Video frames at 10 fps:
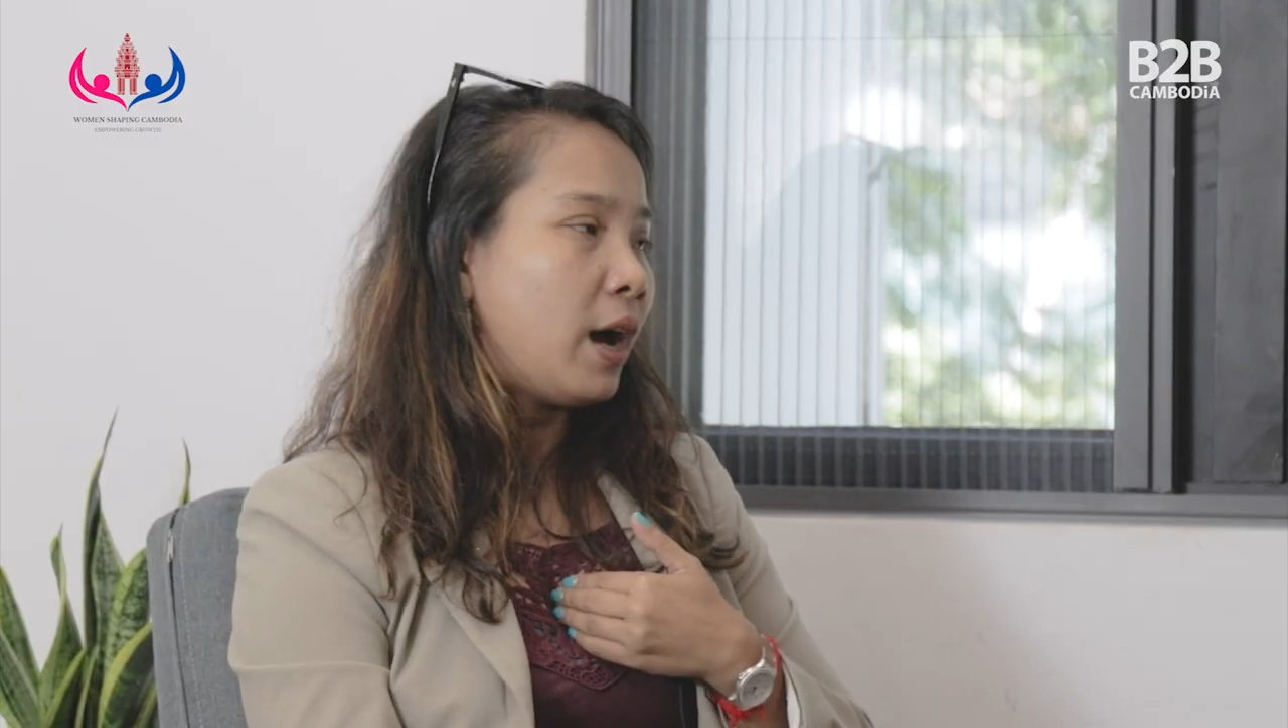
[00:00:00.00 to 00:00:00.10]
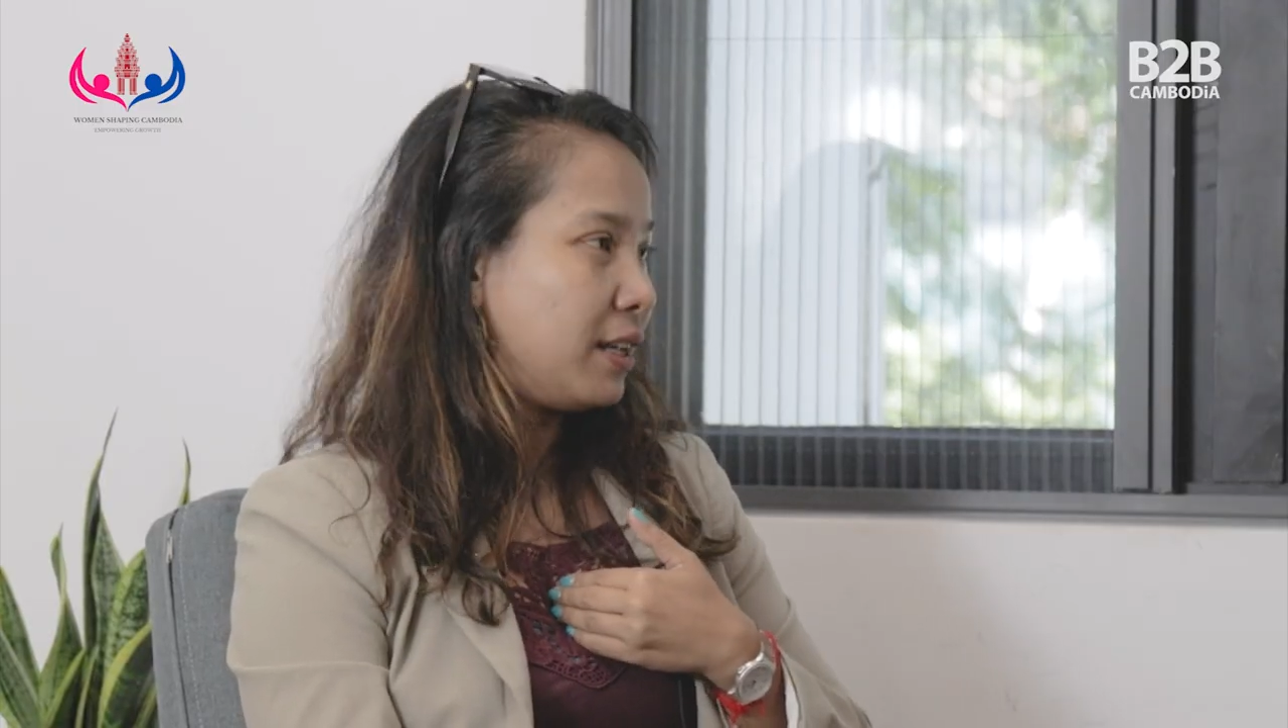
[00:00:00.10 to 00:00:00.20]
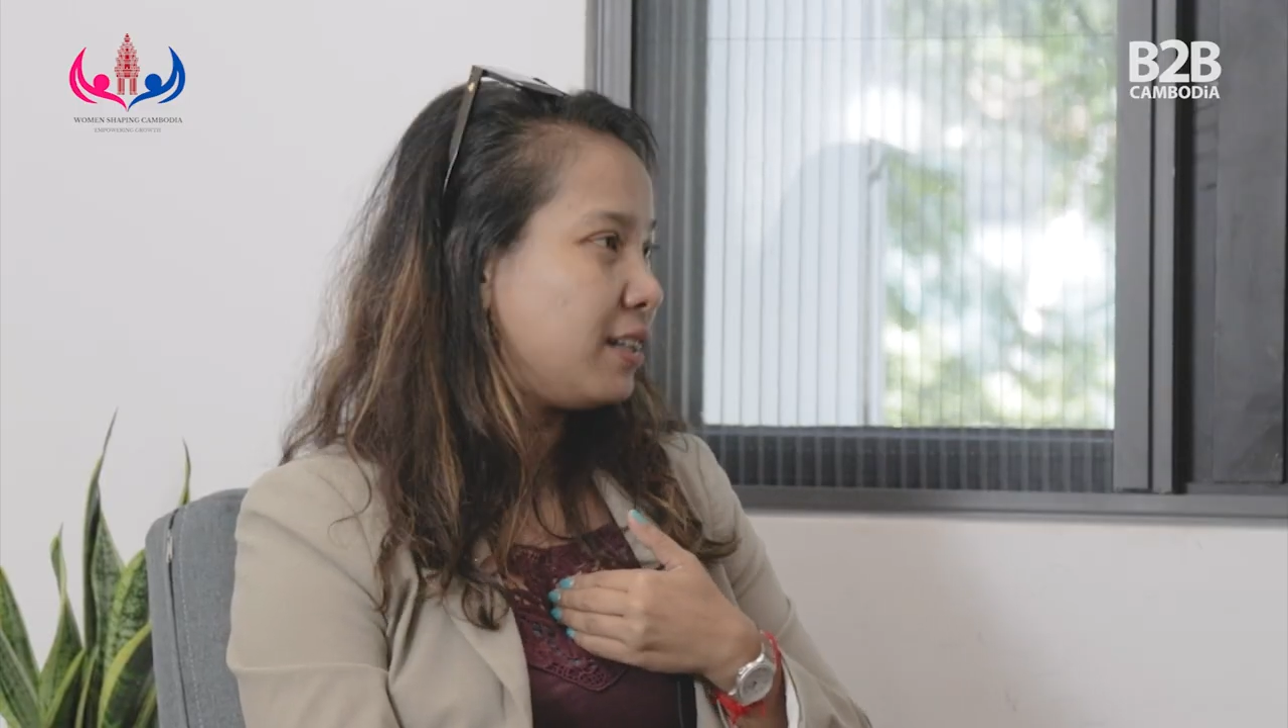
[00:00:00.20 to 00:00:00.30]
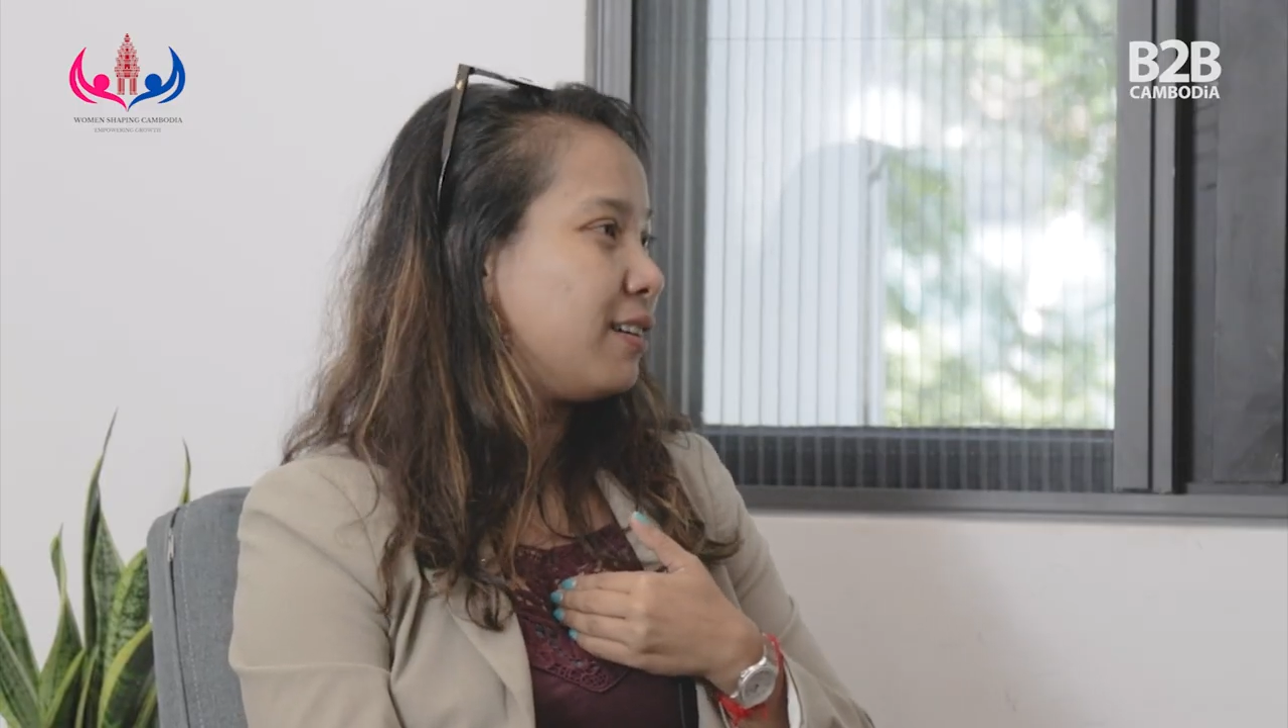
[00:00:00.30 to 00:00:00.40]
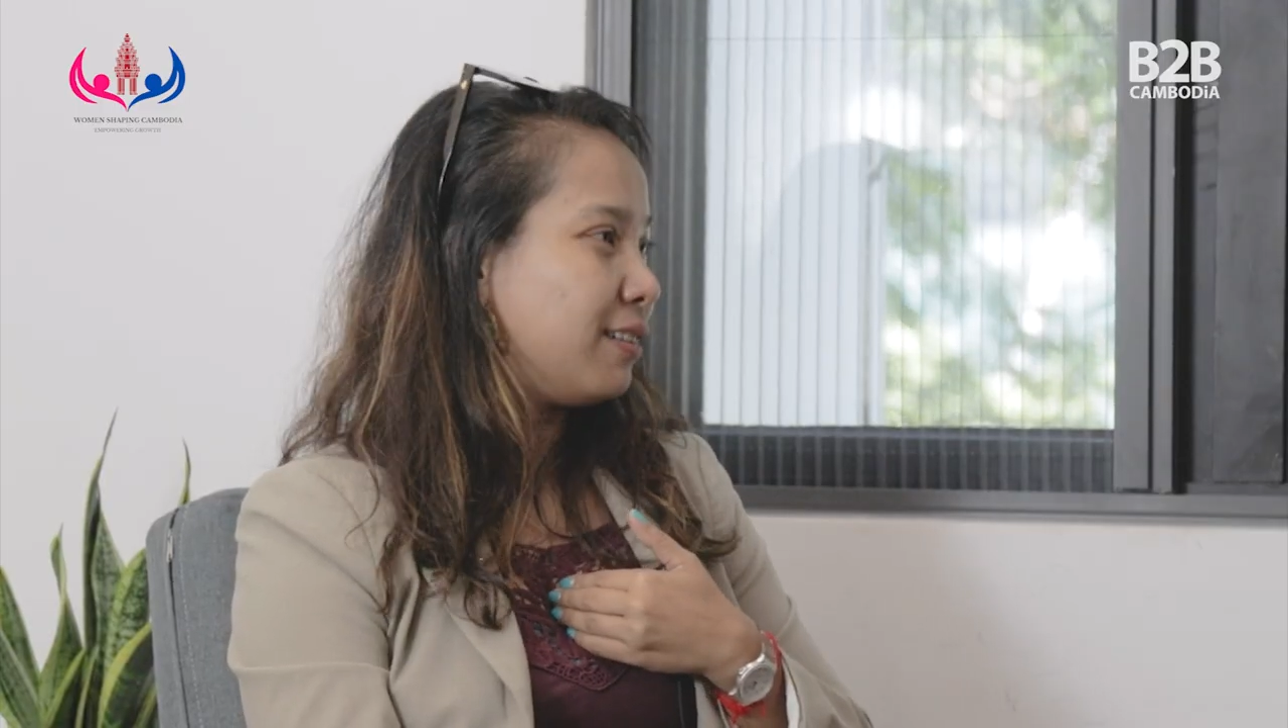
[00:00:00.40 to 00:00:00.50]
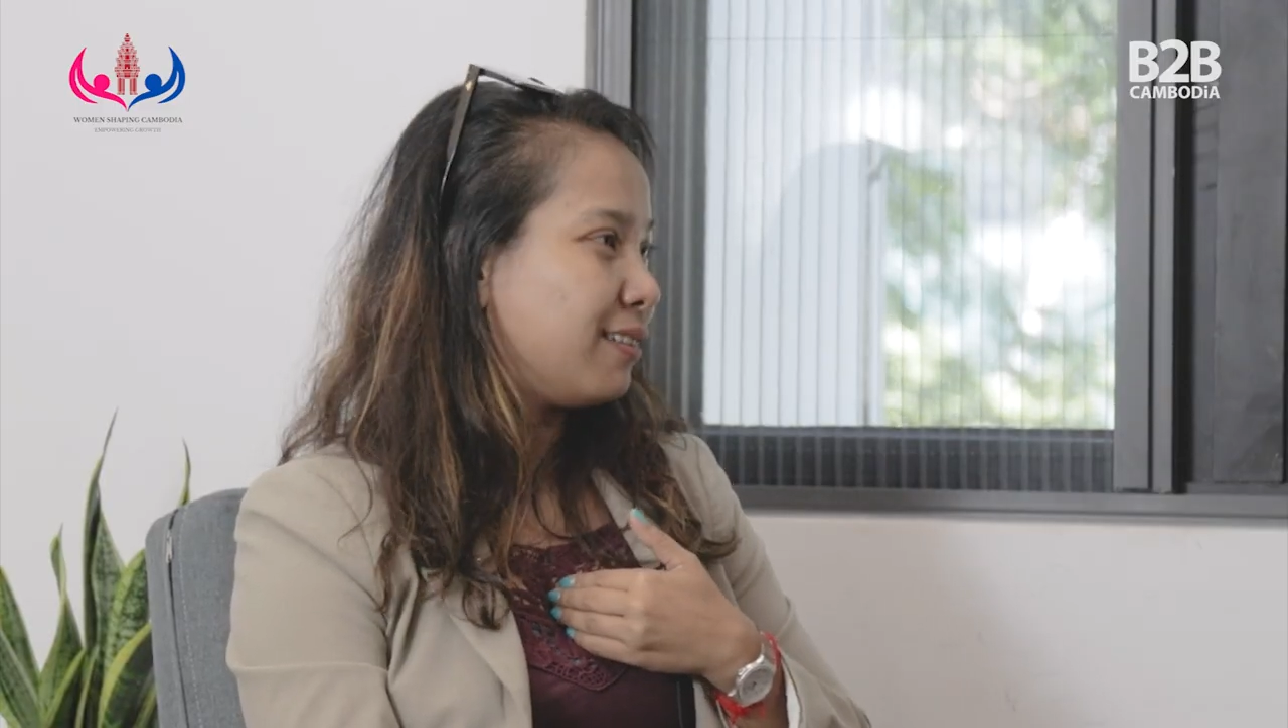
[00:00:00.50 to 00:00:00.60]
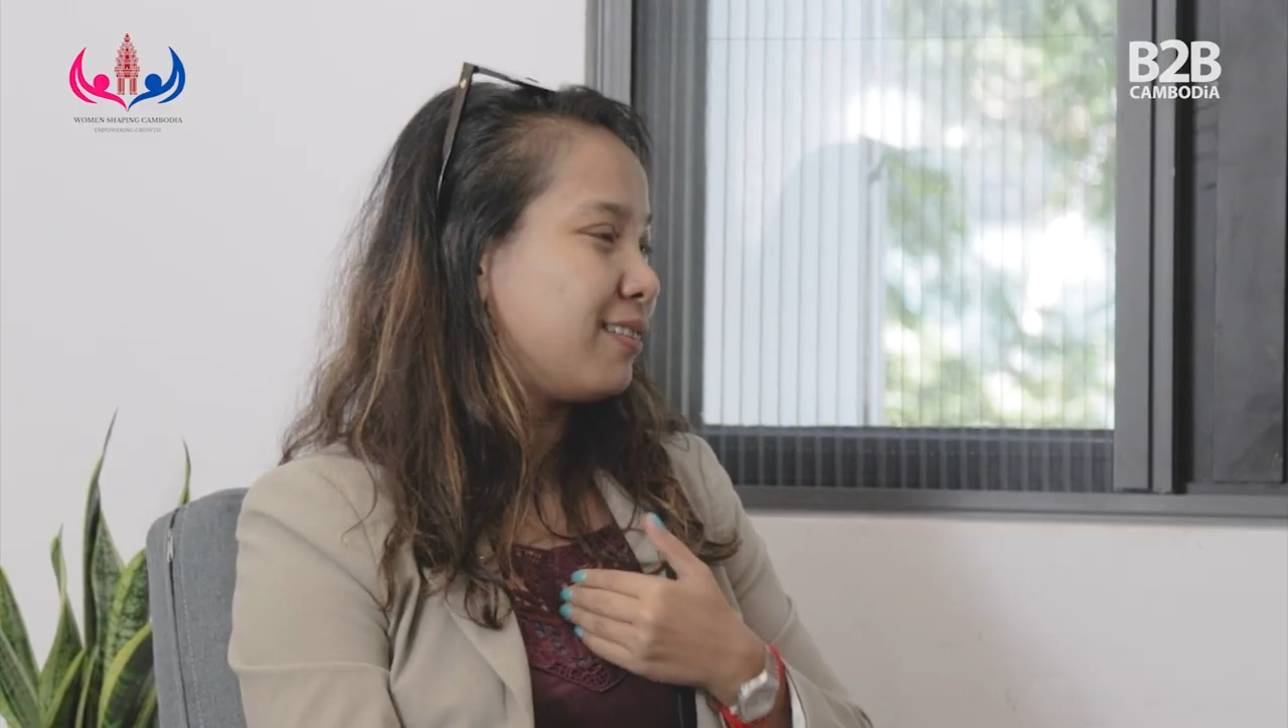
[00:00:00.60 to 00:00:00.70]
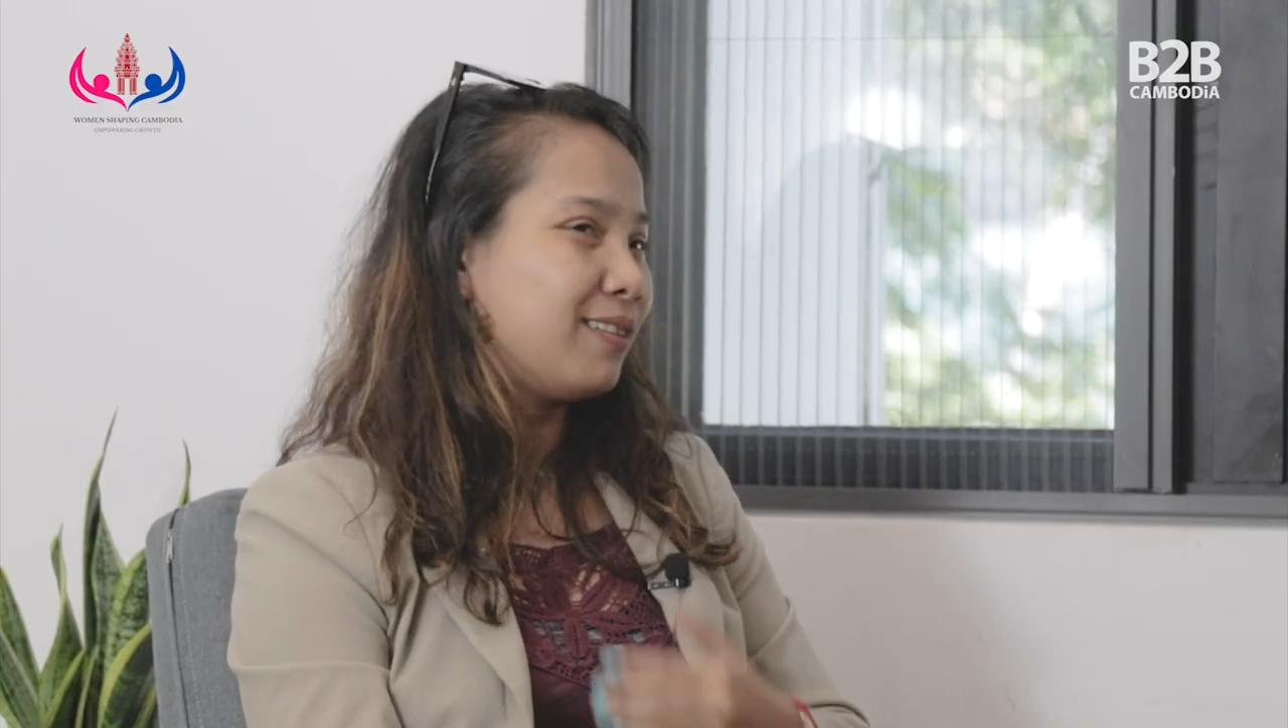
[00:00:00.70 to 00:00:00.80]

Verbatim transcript: I uh,